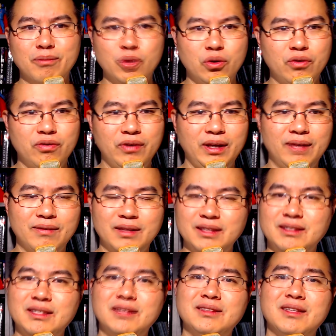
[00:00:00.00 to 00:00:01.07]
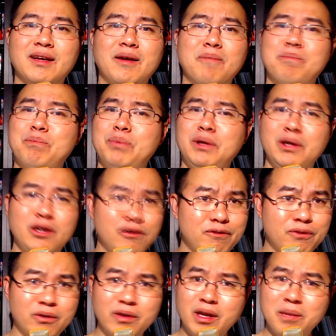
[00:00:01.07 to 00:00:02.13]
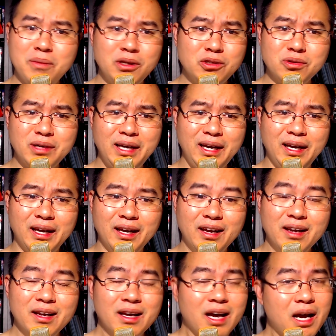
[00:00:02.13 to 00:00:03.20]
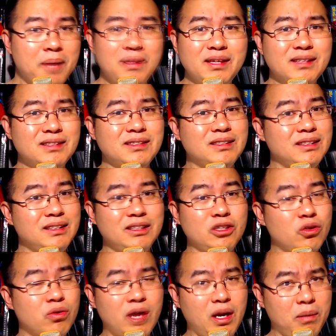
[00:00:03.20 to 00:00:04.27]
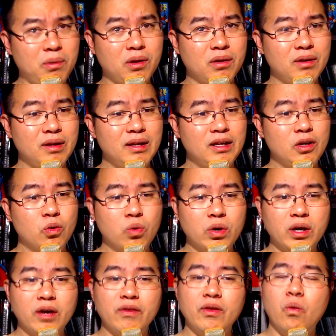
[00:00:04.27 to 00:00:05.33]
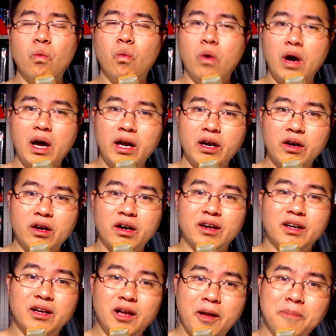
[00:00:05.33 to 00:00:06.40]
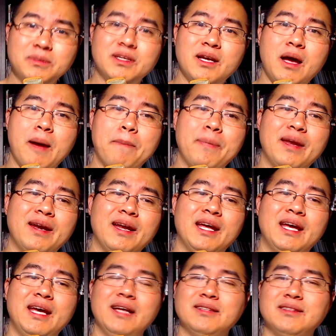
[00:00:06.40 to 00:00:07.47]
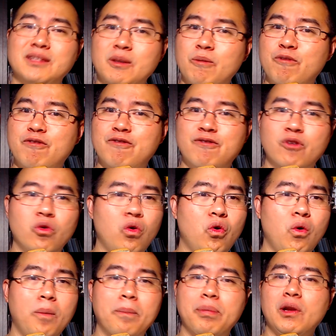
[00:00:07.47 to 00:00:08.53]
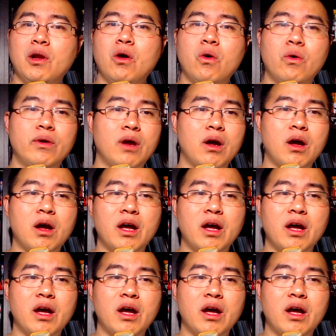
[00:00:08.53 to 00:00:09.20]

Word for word: movie. This is a beautiful imagery. I mean, this is incredible where the water comes up and hits some full blown